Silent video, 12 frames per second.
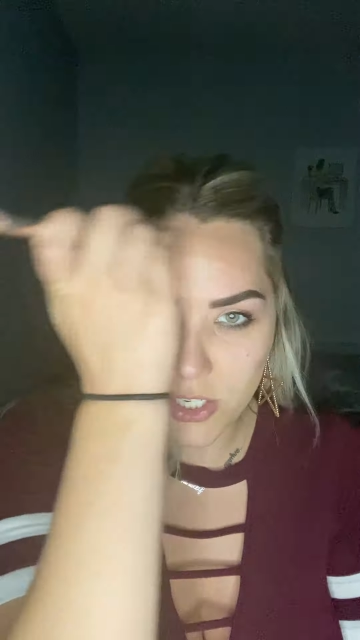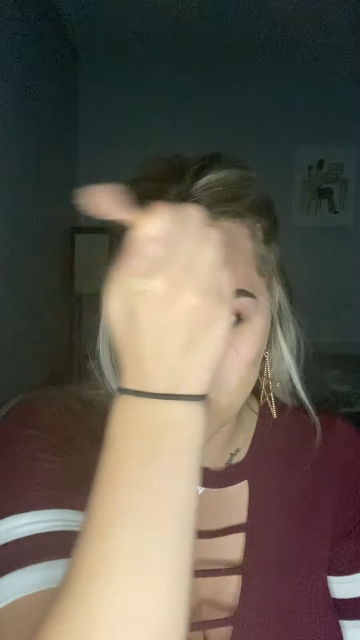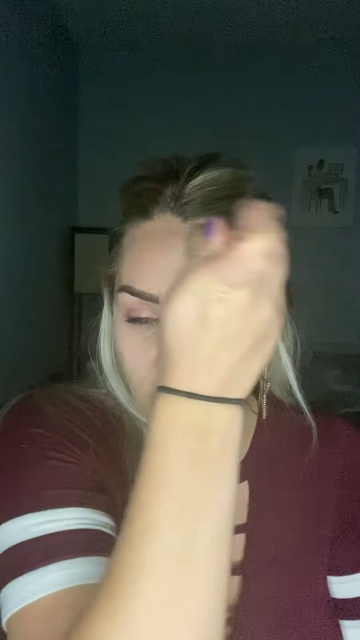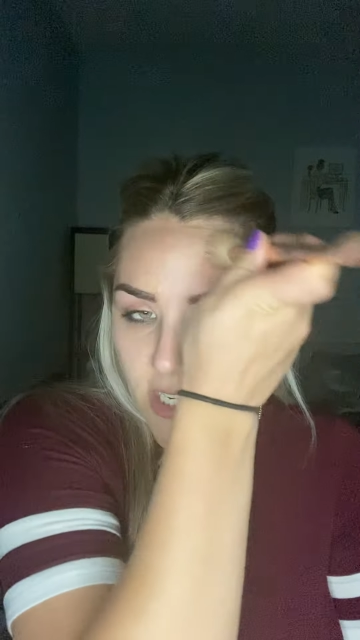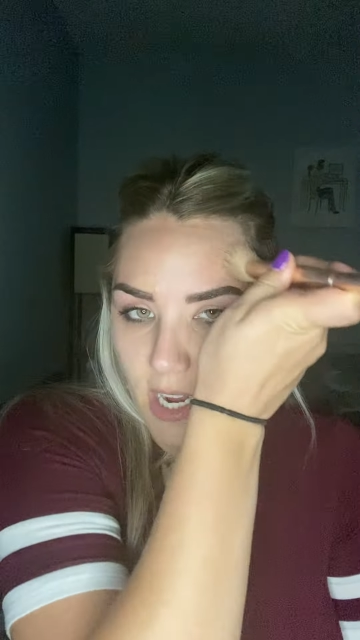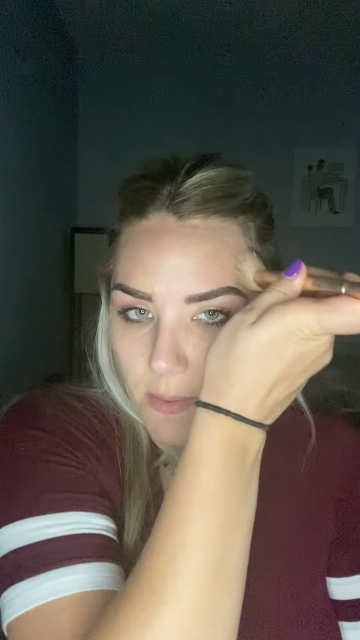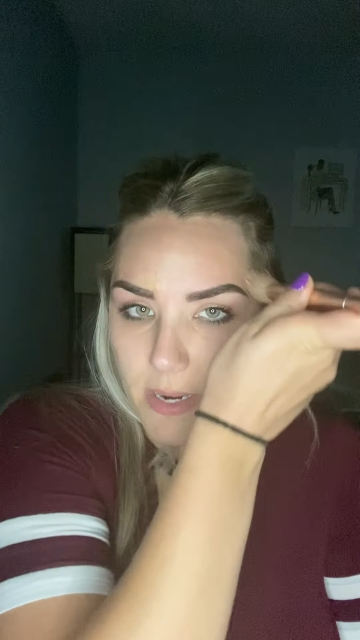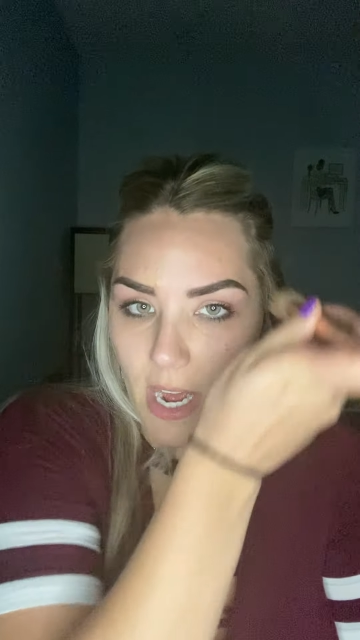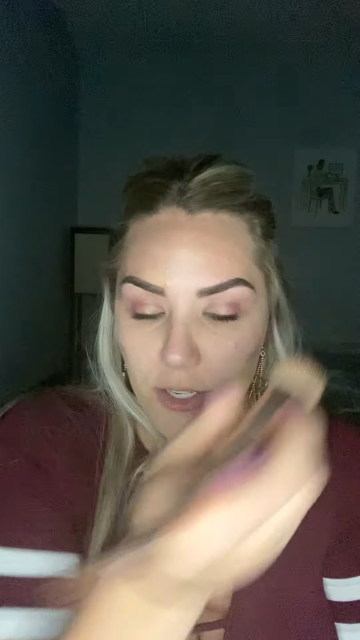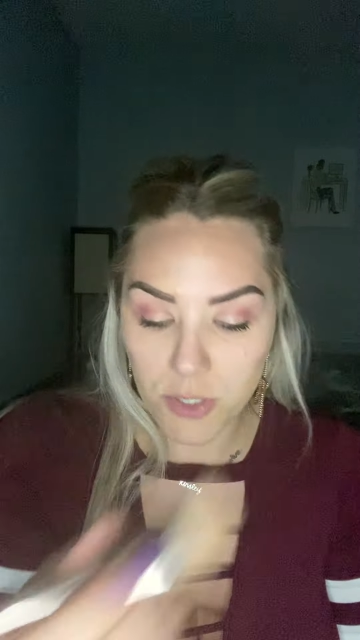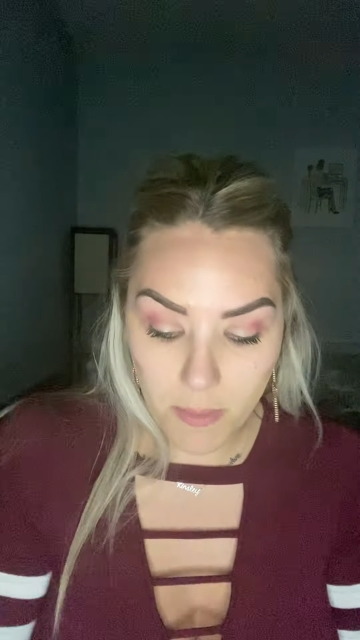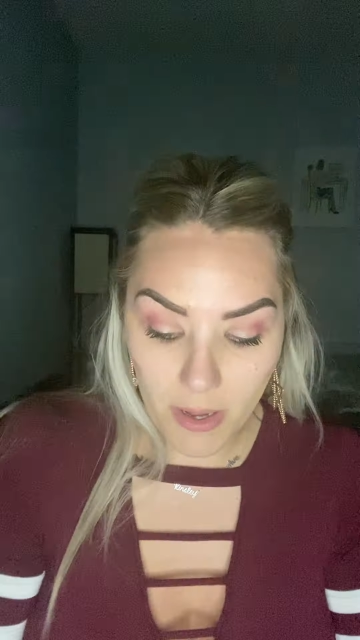just to come
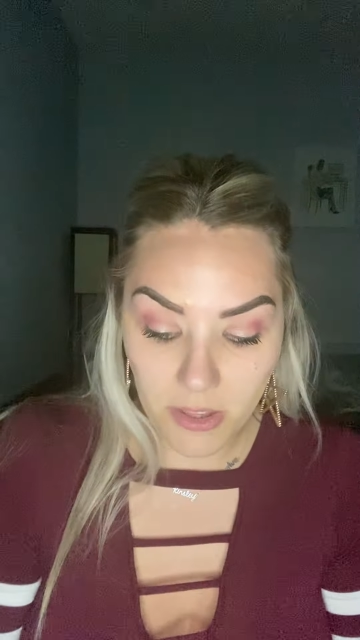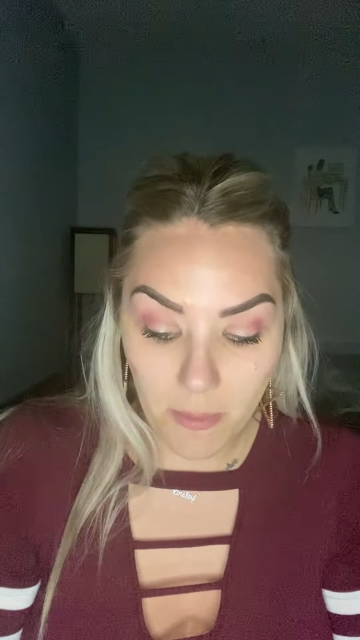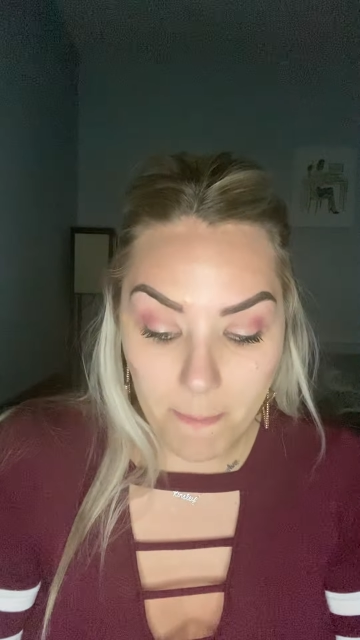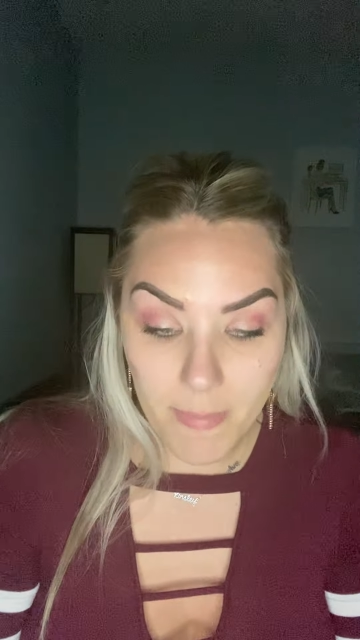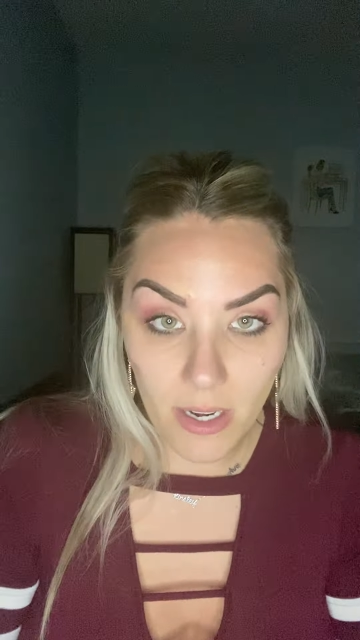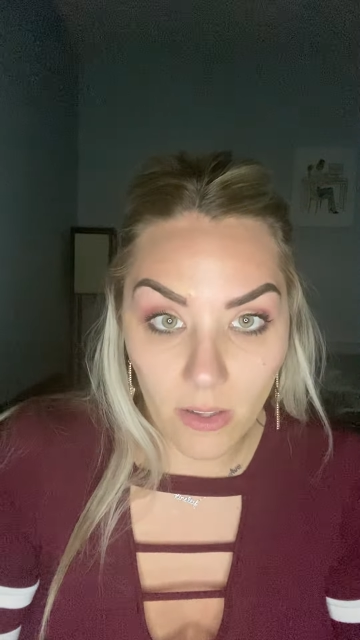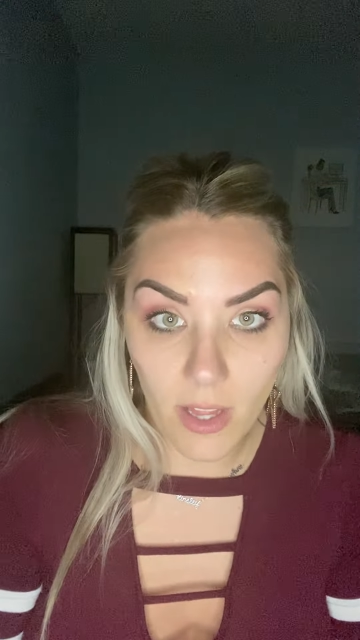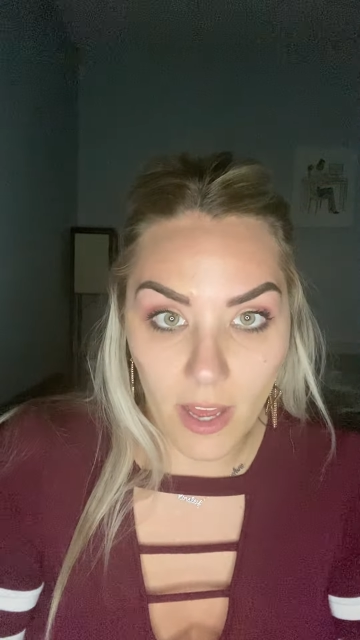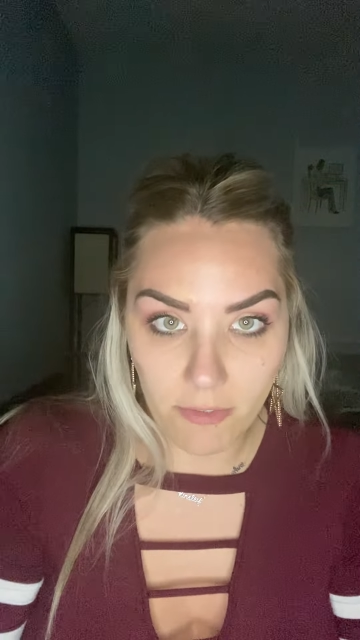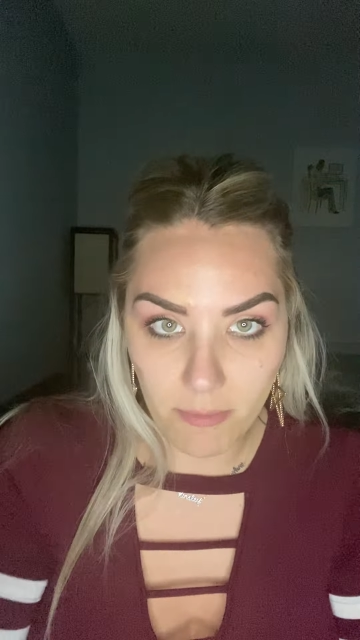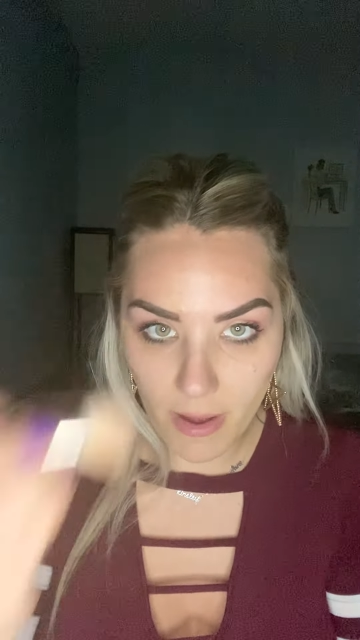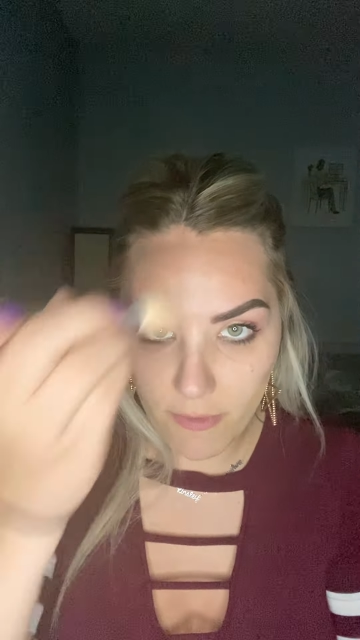down to about the middle
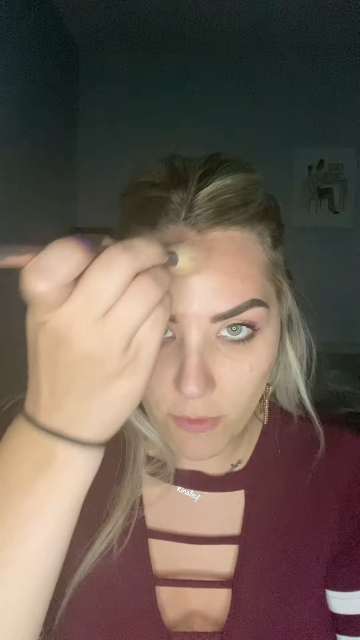of my